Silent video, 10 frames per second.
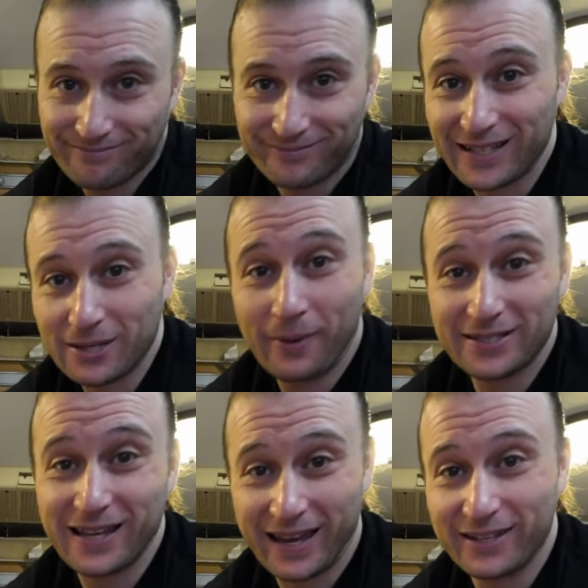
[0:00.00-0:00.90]
That's the
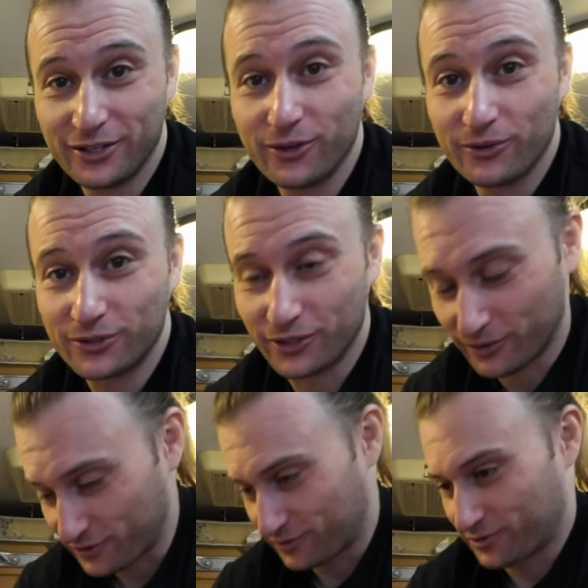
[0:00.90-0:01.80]
best I can do
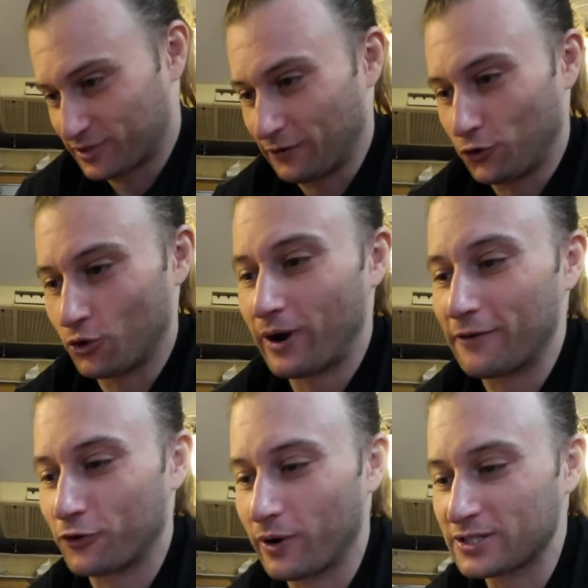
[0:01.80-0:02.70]
to give you a
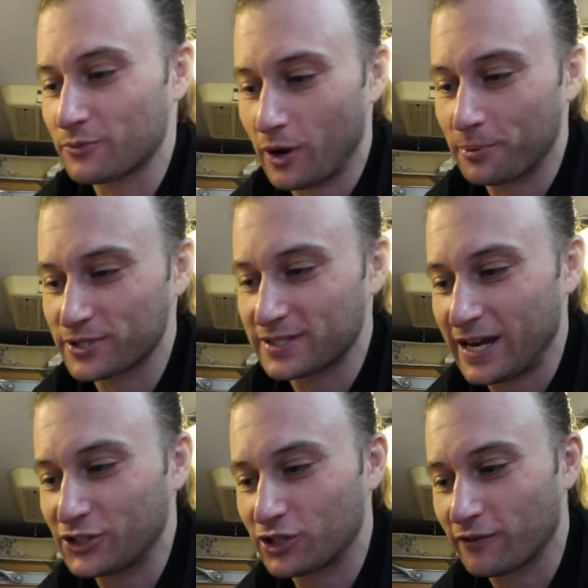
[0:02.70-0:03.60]
graphic
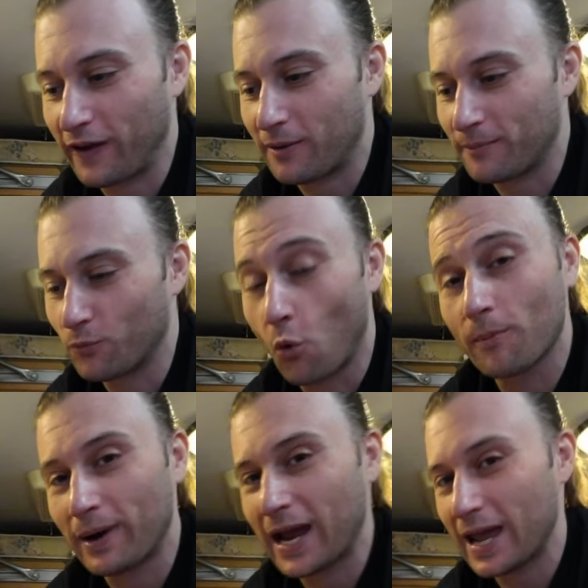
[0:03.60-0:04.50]
representation of how
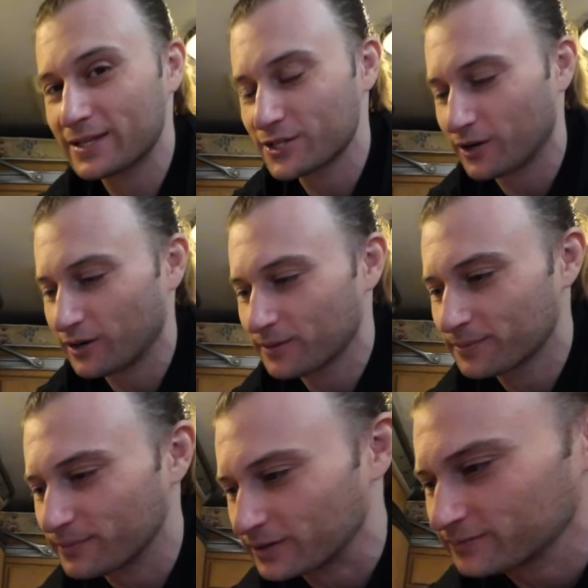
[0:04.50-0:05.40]
warm my hands are. But.